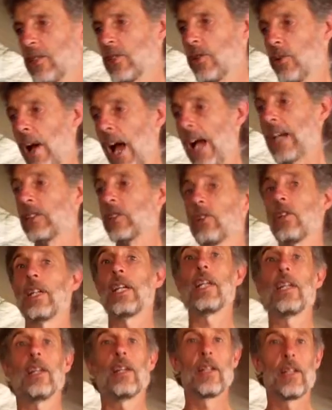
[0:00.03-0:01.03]
to
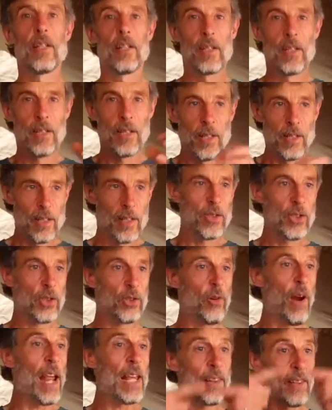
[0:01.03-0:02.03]
actually
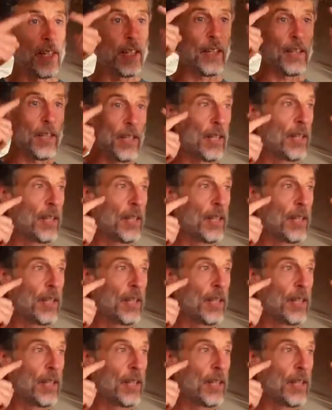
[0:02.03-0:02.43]
strengthen